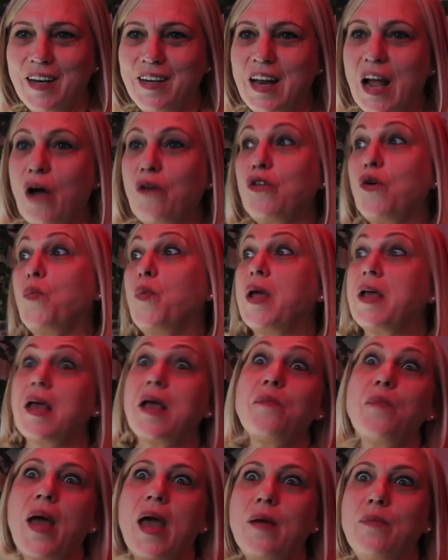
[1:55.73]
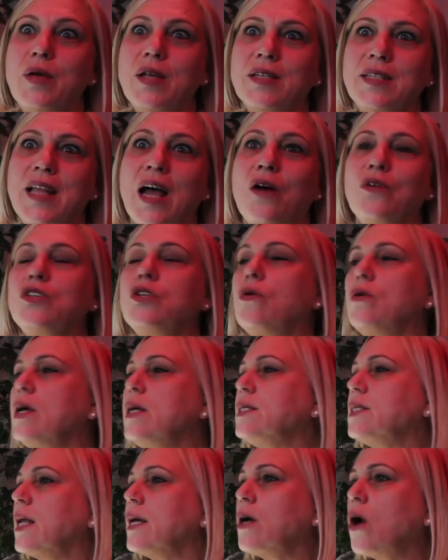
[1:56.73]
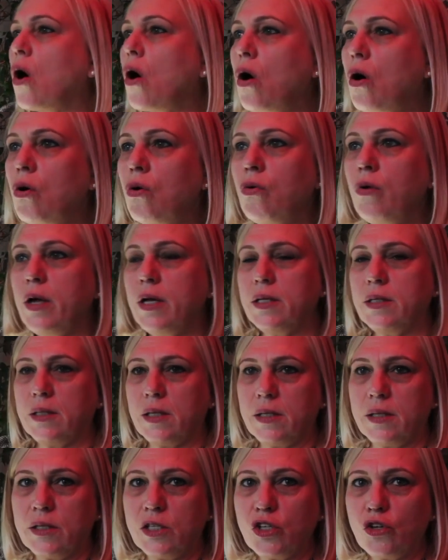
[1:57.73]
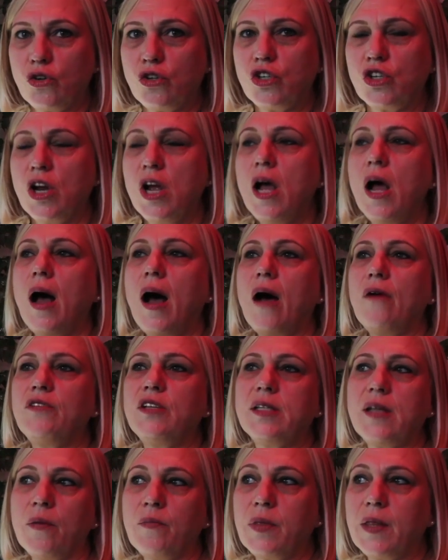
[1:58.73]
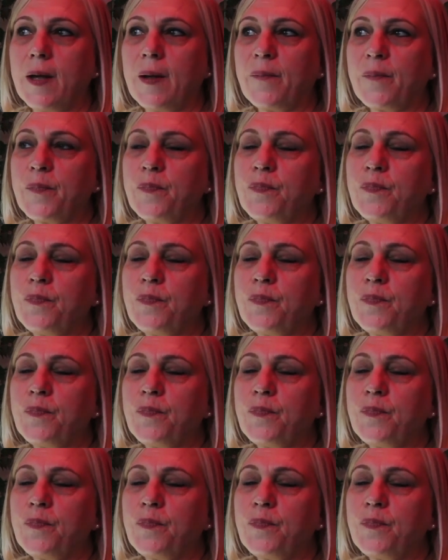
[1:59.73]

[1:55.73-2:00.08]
Now they're bringing babies. Now, so it's like always a search of something.